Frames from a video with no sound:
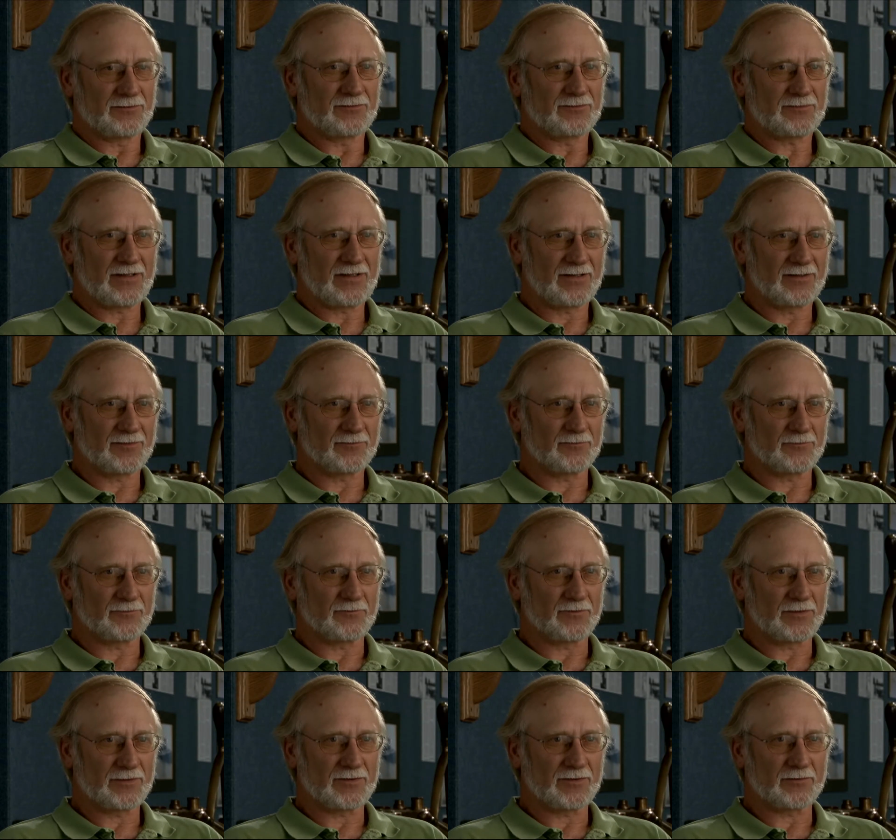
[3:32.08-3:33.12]
You just kind
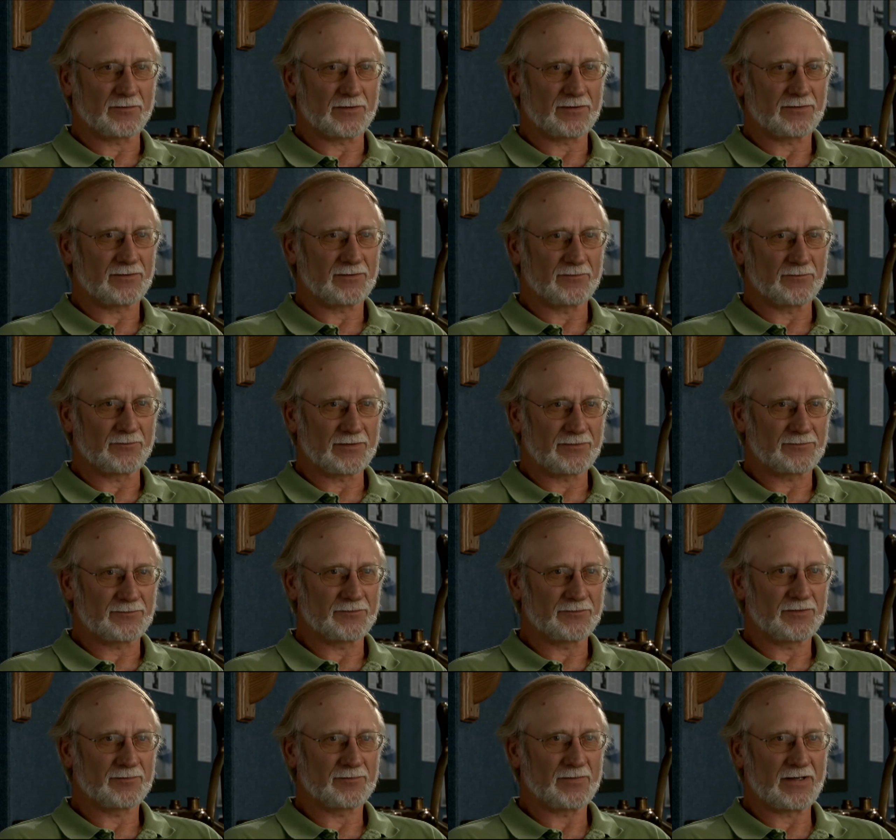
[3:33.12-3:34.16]
of wonder what
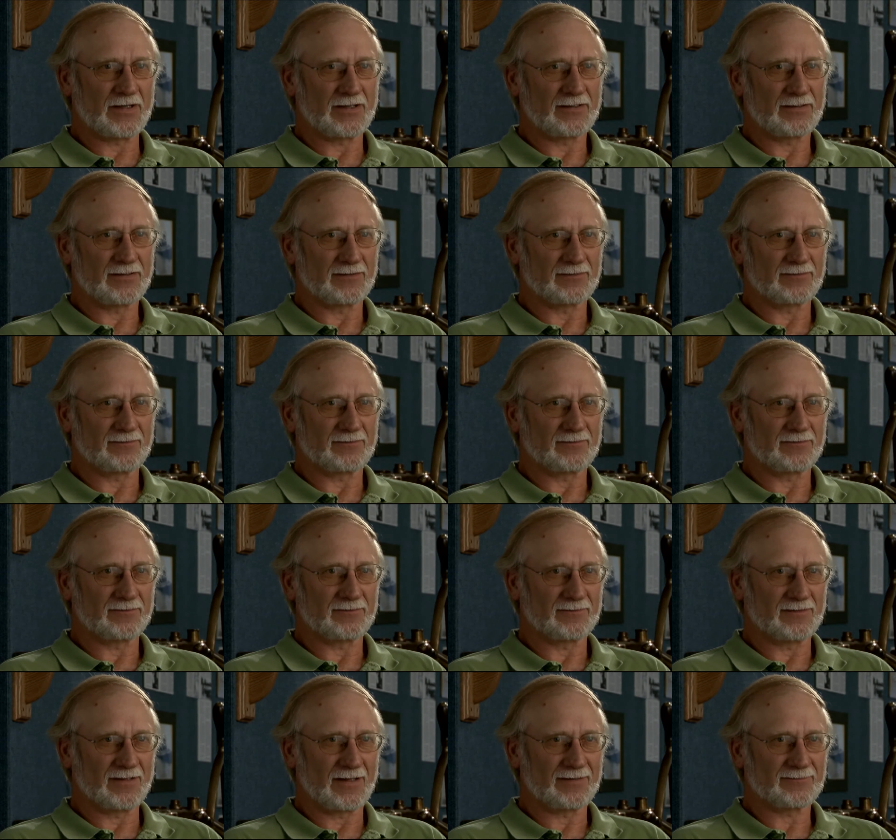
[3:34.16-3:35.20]
went through their mind these,
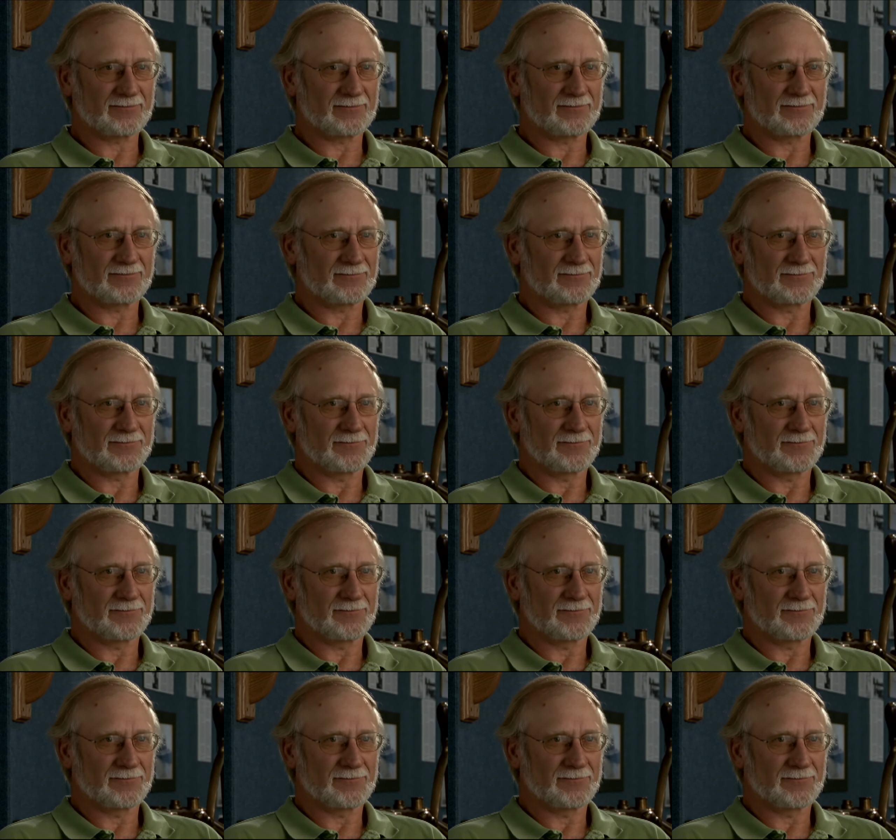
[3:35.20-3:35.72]
these last